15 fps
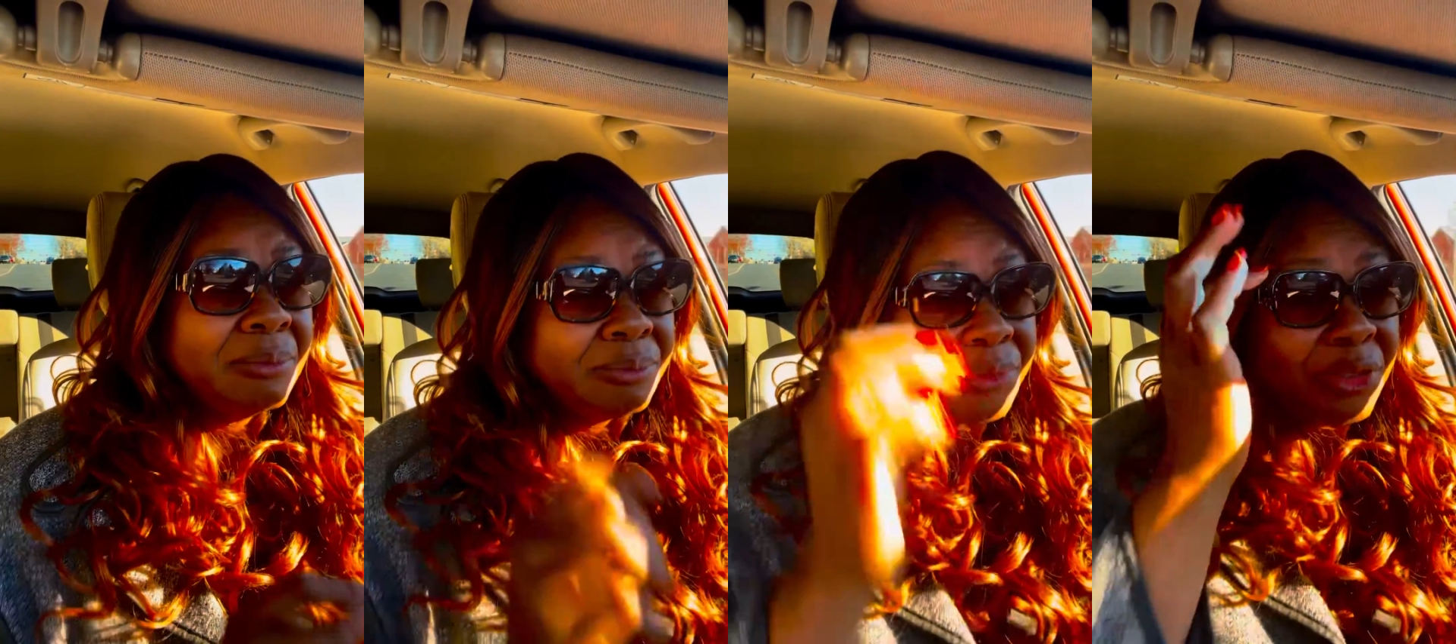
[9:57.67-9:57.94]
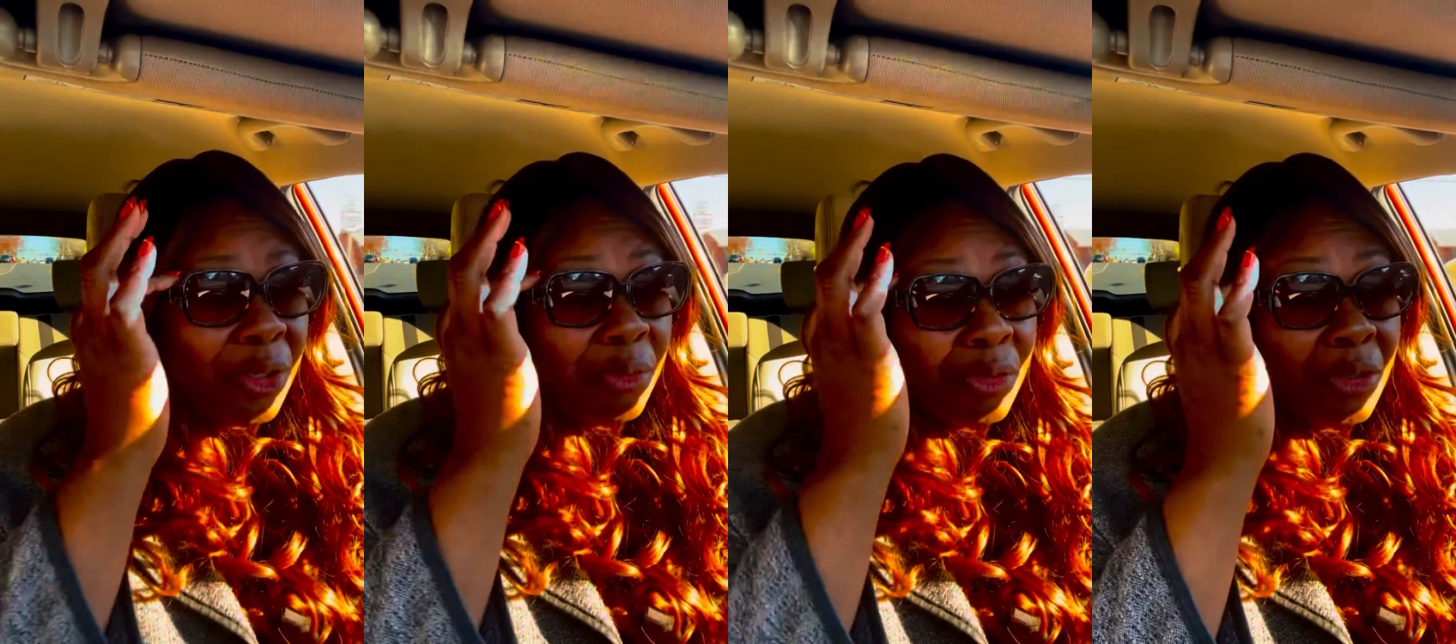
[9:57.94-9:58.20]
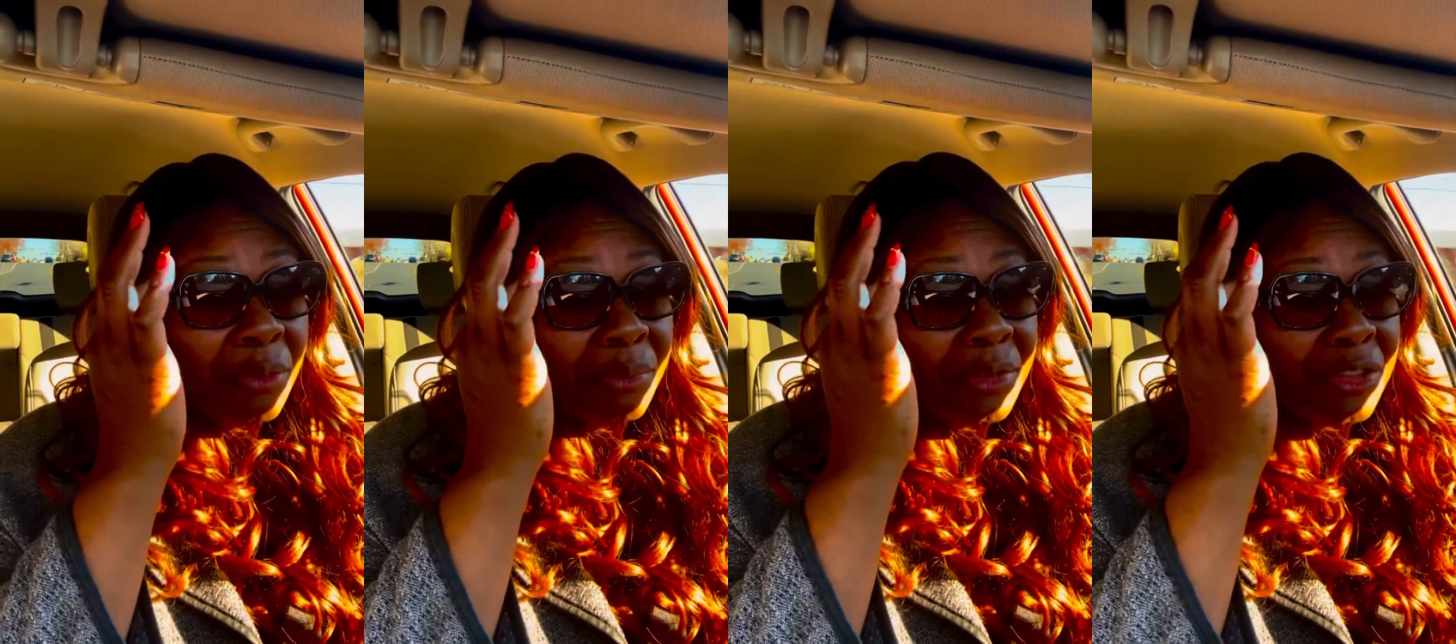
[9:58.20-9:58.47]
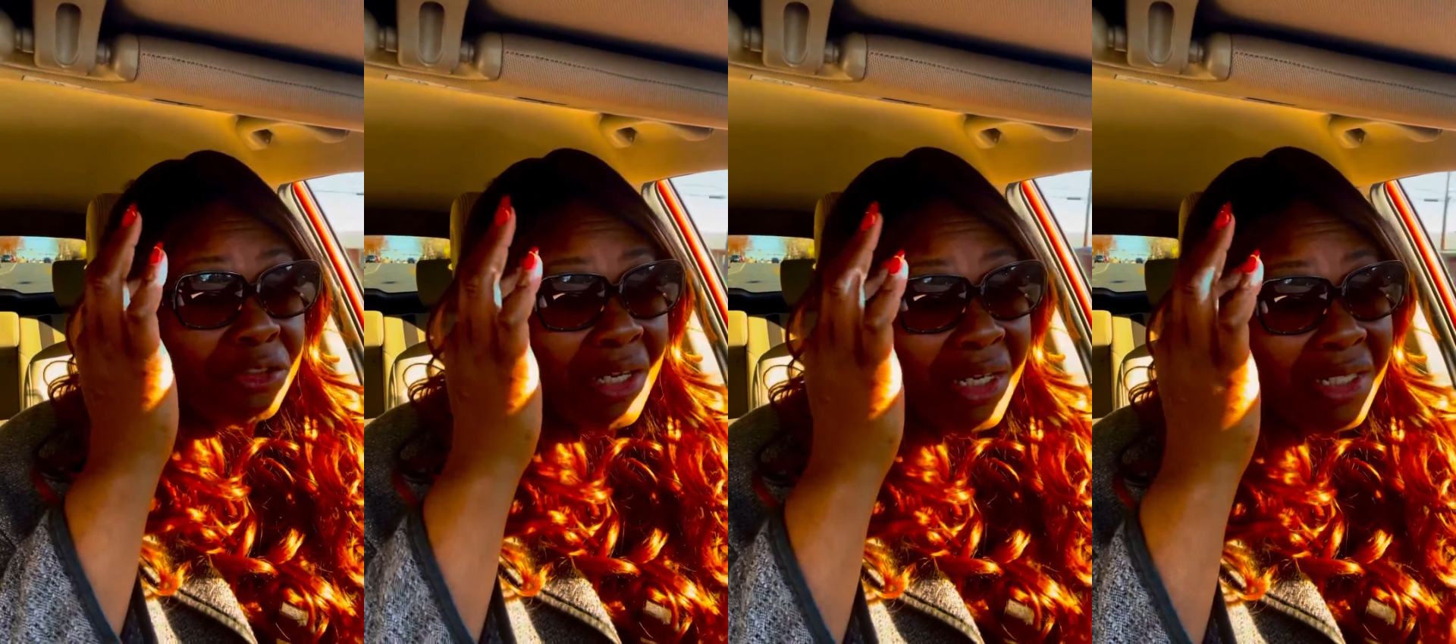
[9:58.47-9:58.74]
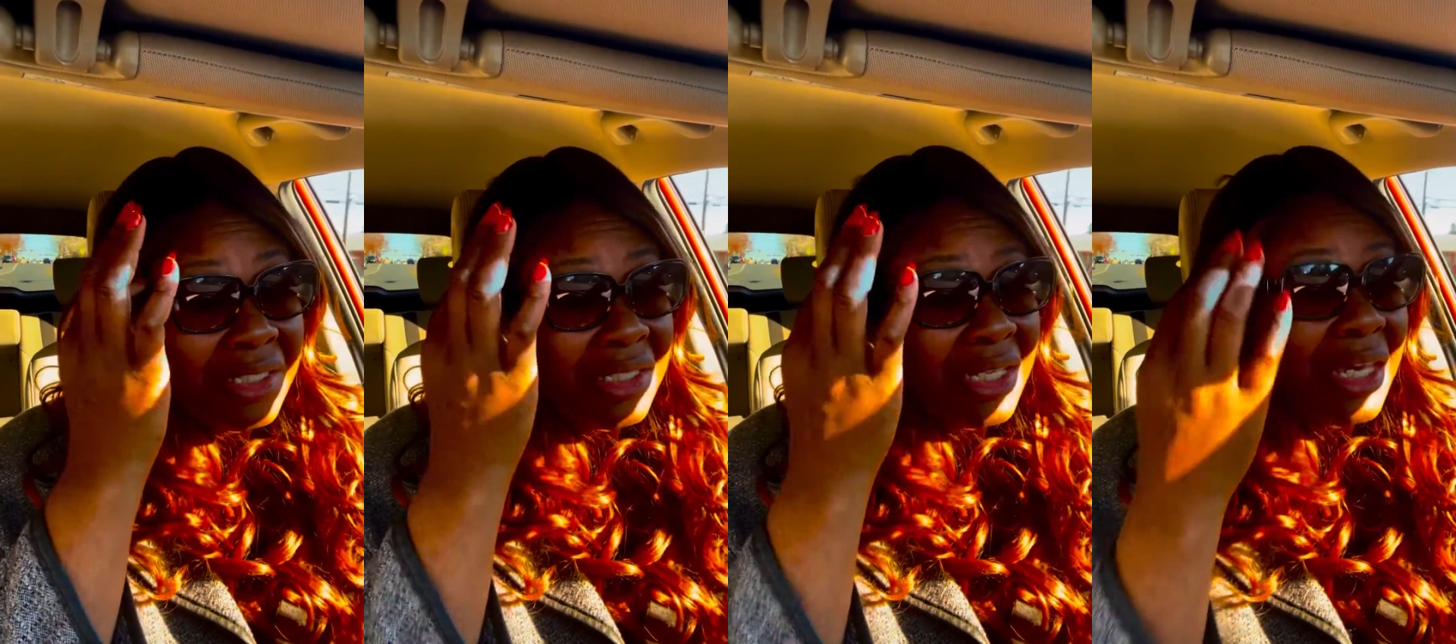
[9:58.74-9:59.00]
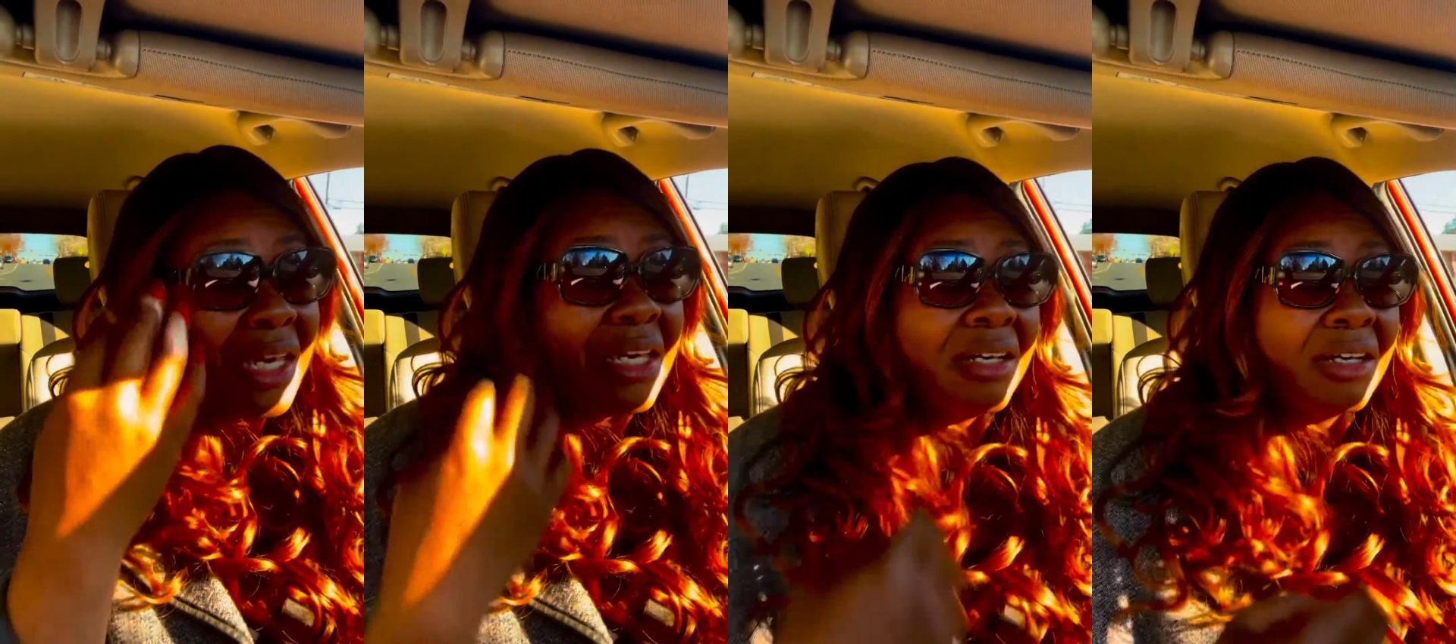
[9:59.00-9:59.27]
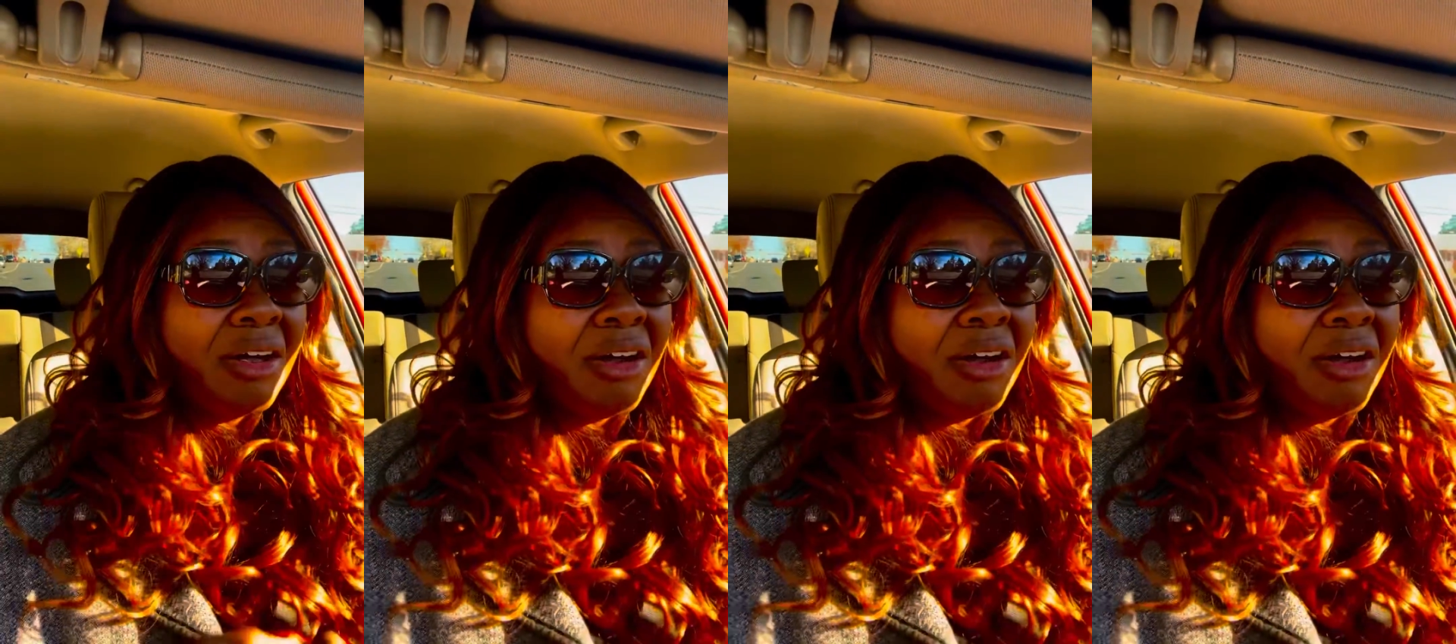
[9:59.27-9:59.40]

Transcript: so Gumda trying to say